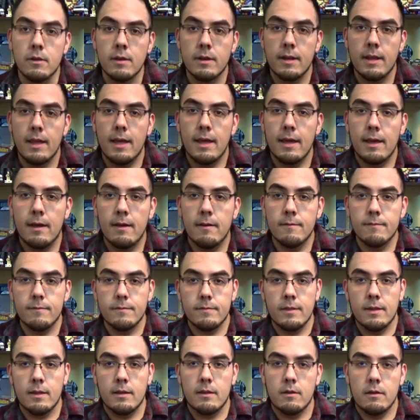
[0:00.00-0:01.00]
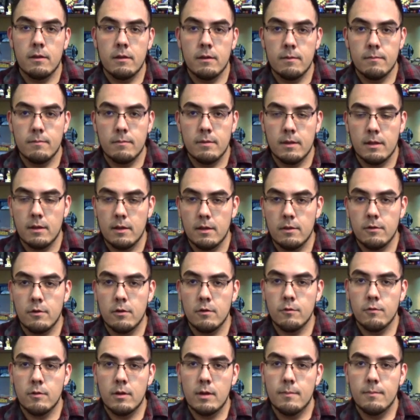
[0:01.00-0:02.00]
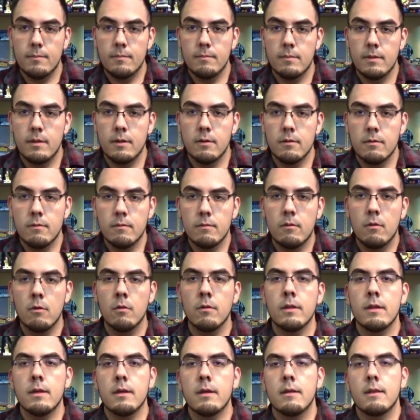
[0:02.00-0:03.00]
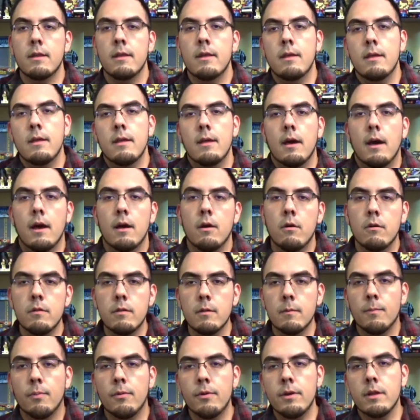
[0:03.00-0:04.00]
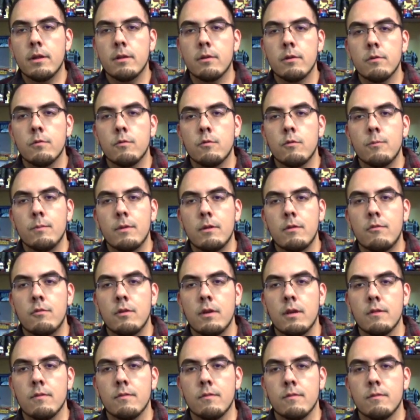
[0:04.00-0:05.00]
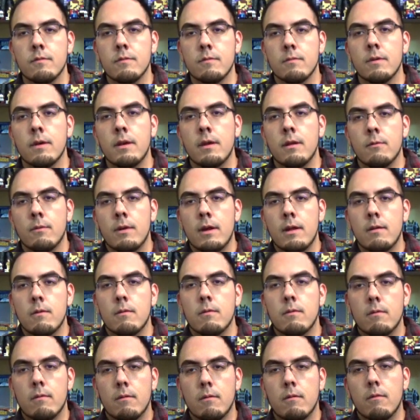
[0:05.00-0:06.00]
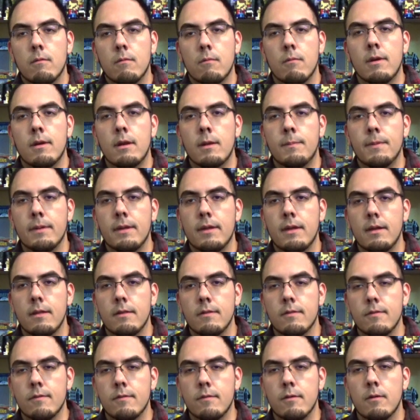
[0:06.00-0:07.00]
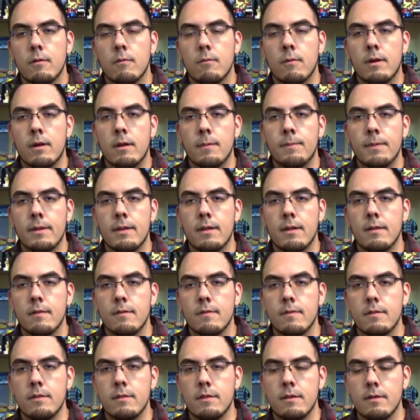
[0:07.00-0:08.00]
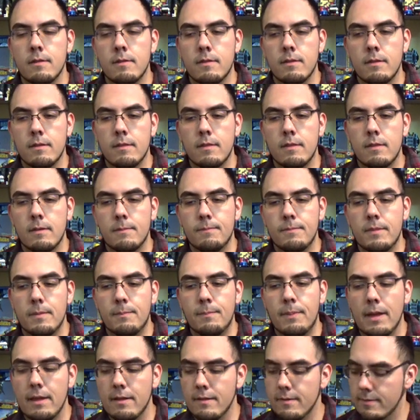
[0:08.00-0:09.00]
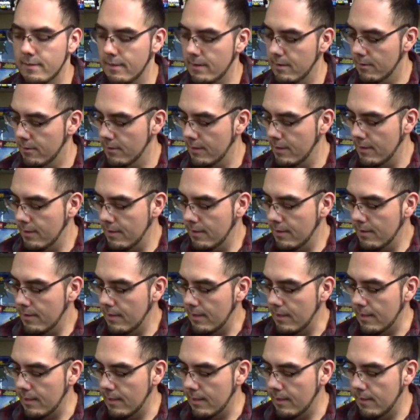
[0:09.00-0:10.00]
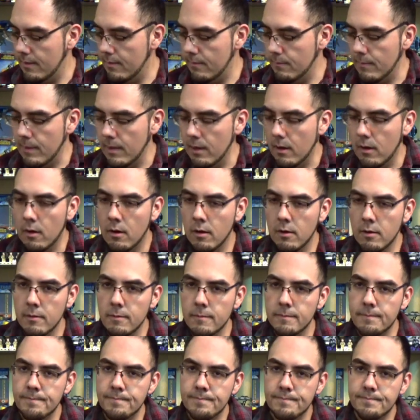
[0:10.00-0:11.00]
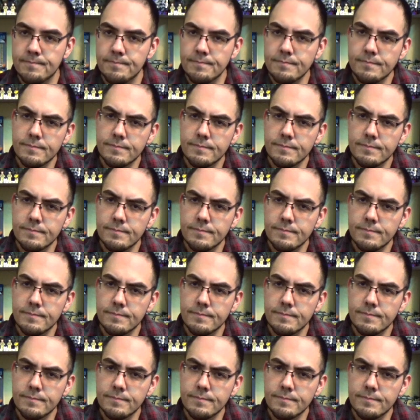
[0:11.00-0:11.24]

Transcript: You're gonna have like a guitar strap here, holding it. I hold it pretty close to my chest, right up against the pecs there. And my arm,